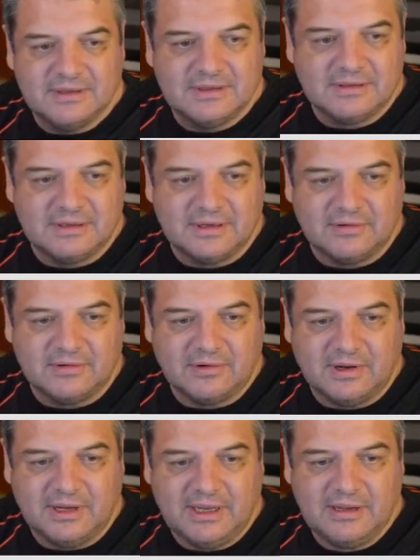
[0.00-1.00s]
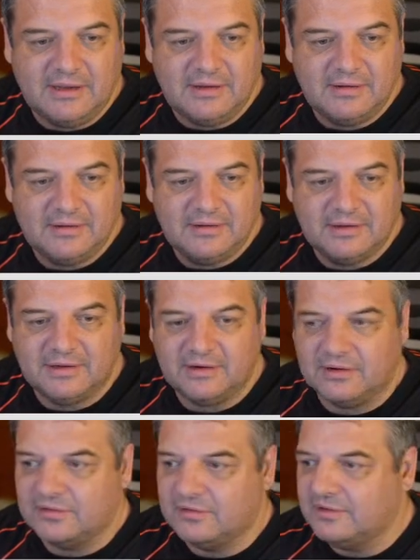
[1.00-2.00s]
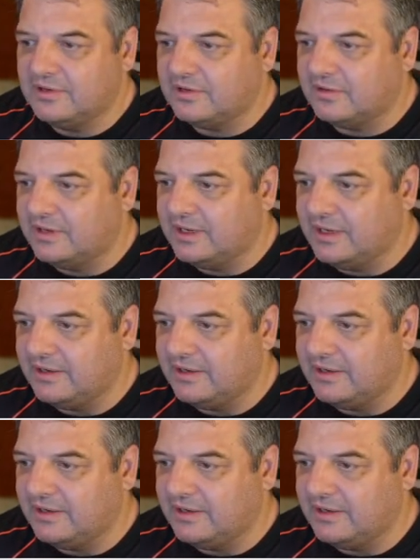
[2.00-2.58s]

So we'll go here and I'll click on there.